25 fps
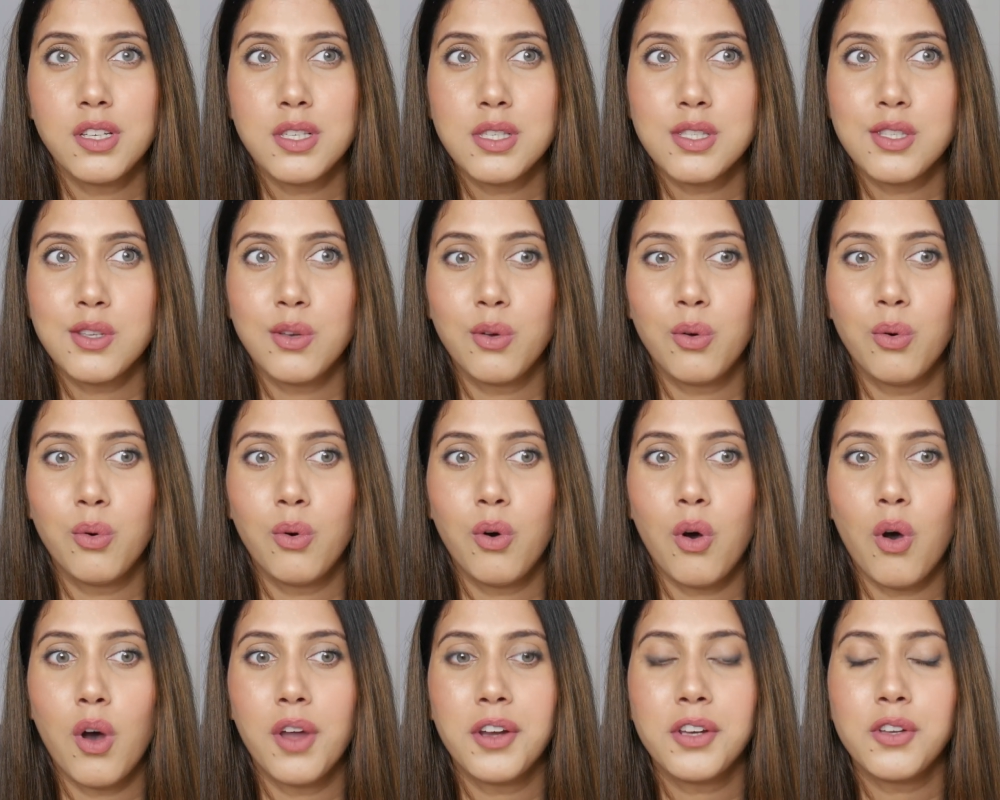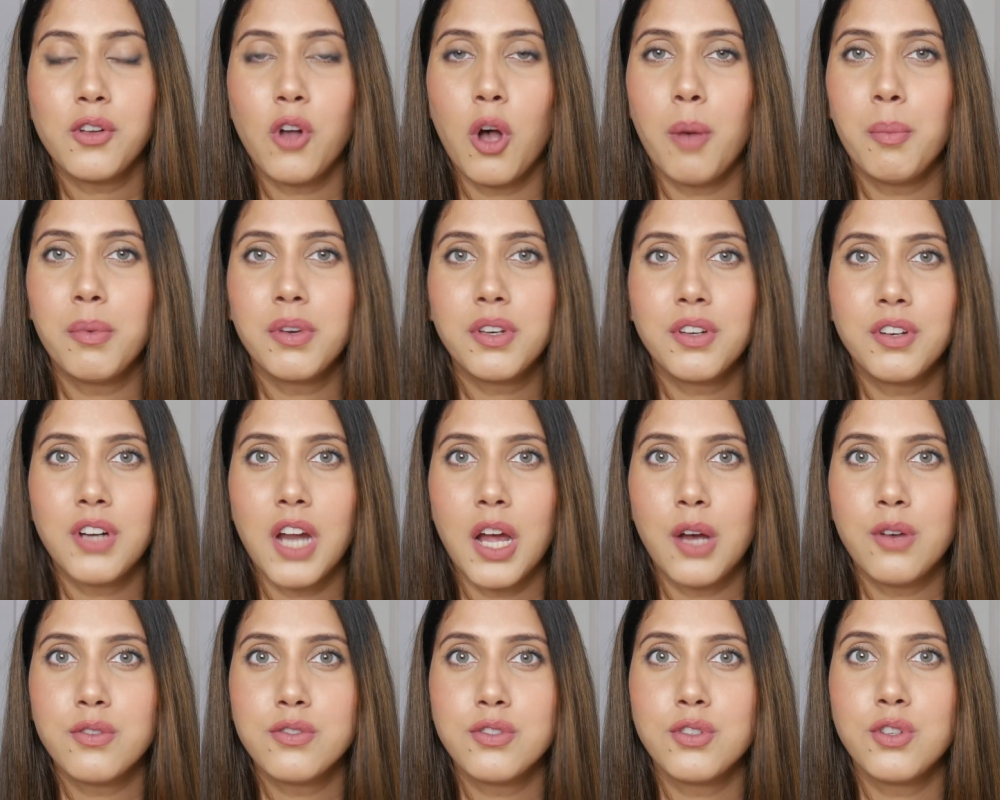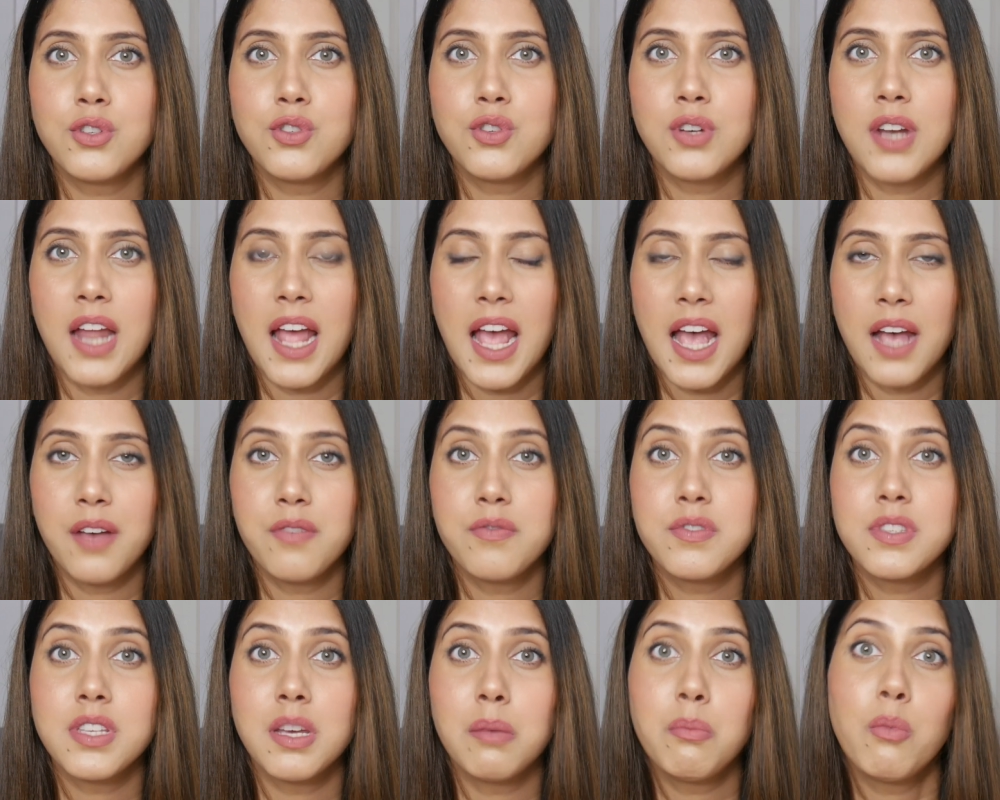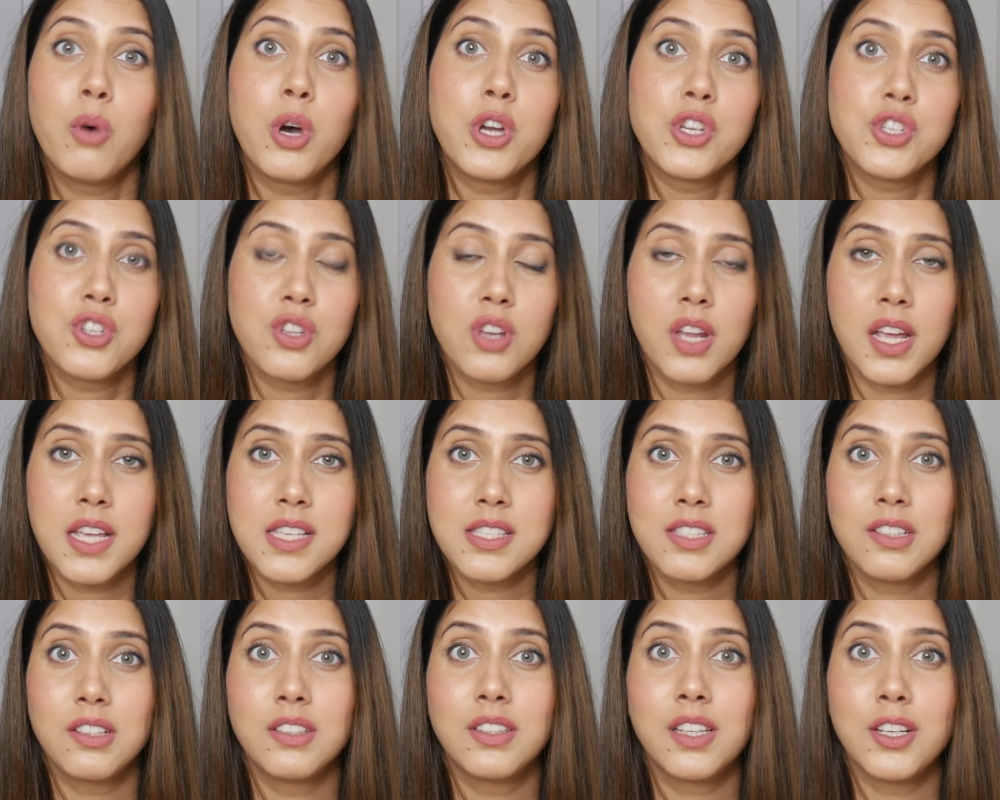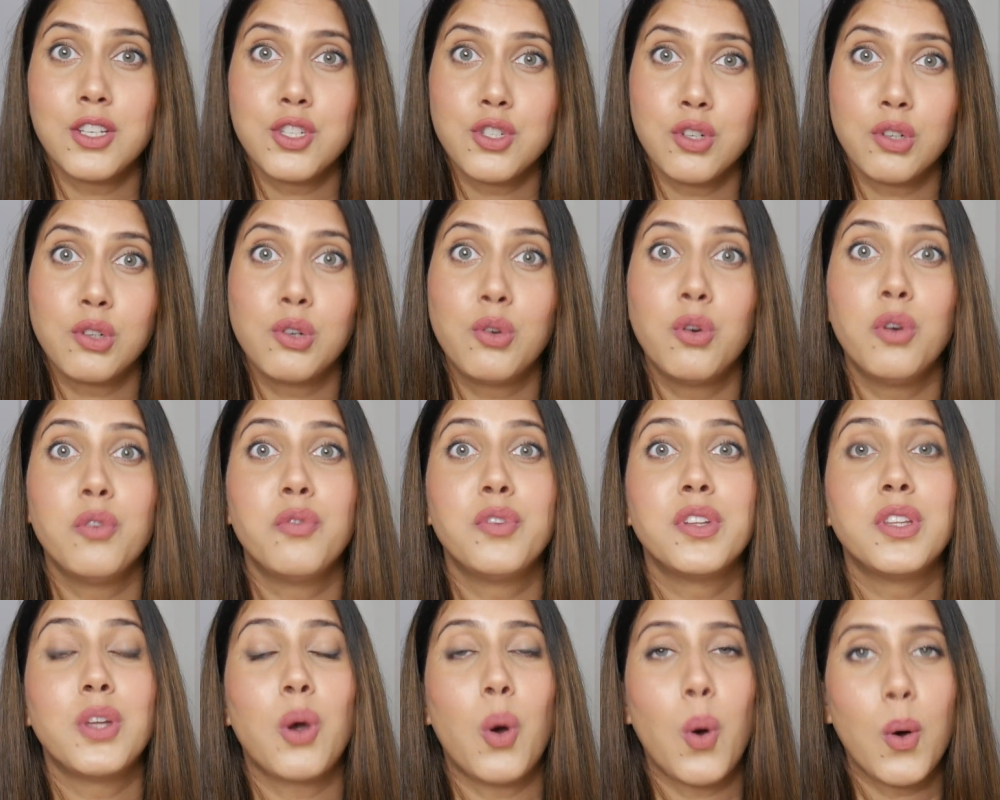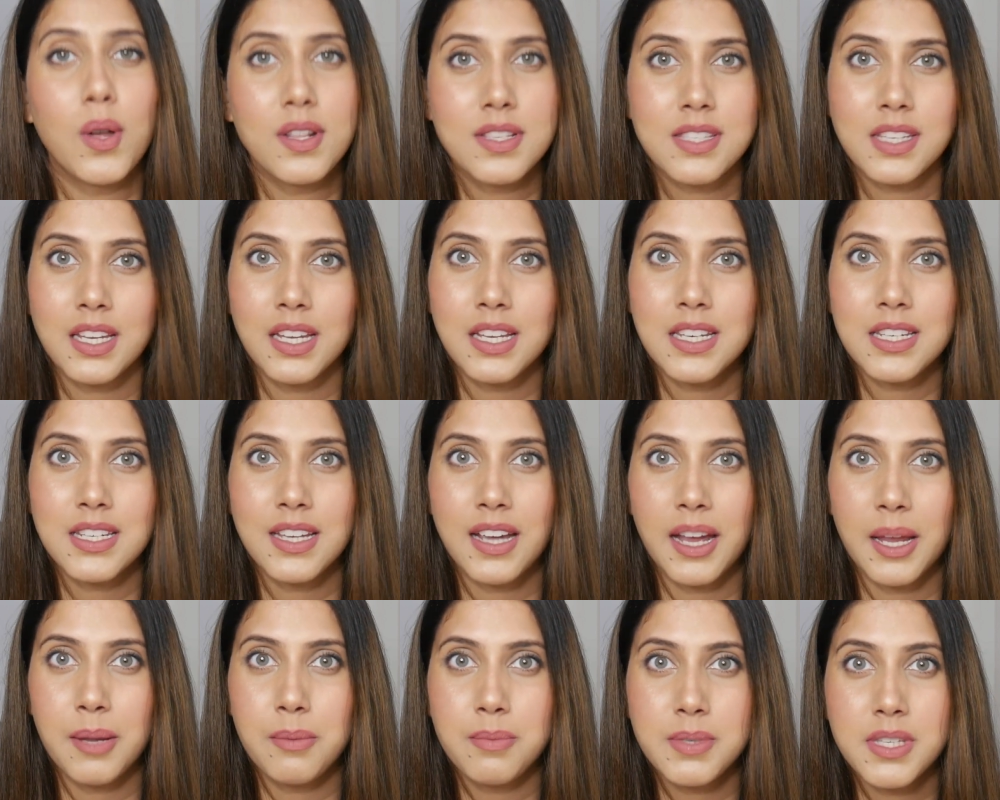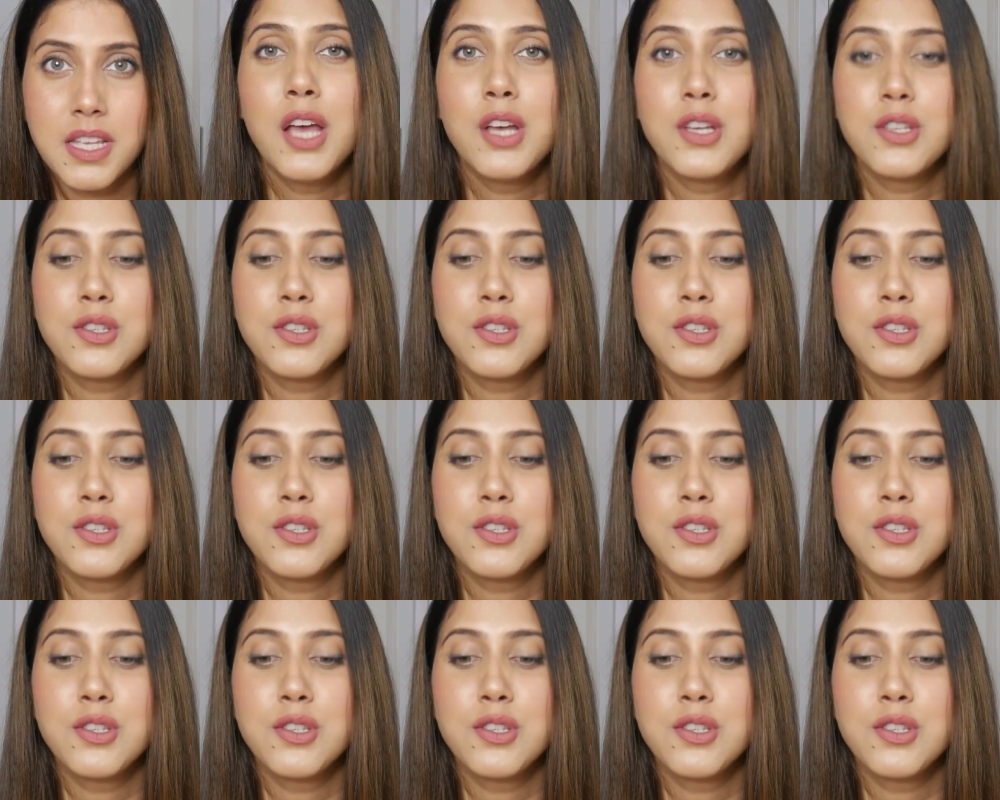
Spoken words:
So on common grounds, you should have some moisturizer that should go with all skin types.